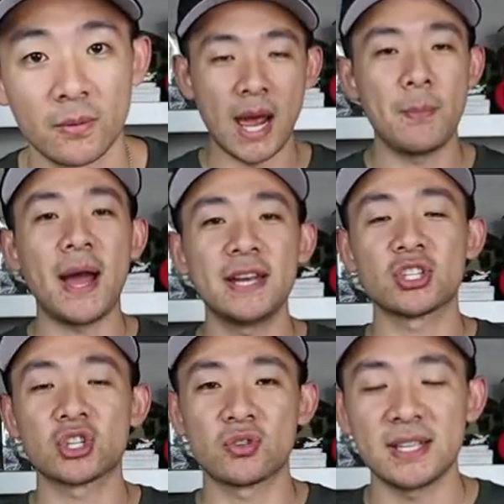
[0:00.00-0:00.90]
When I buy
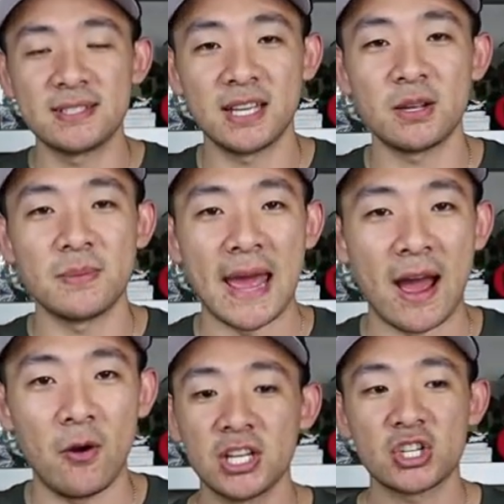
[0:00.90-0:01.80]
distressed denim
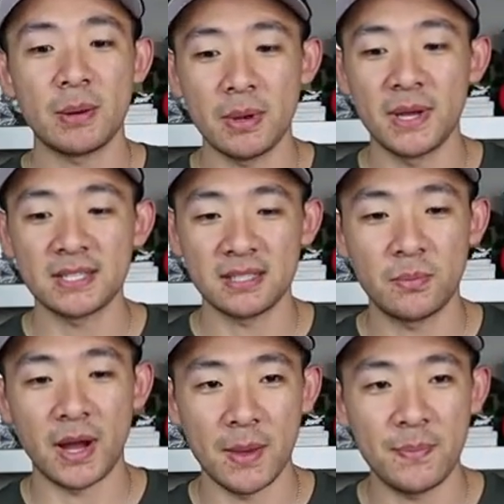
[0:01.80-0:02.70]
now, I try my best to
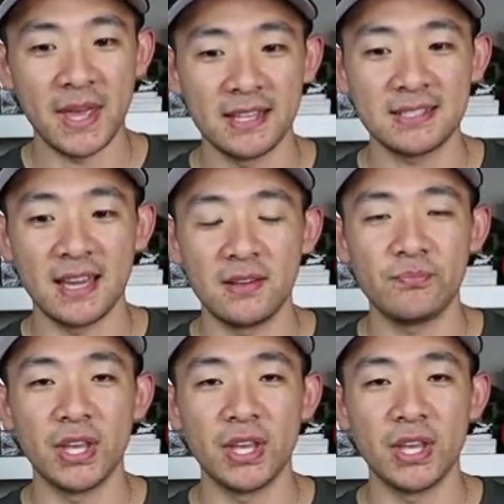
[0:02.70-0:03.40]
buy pants that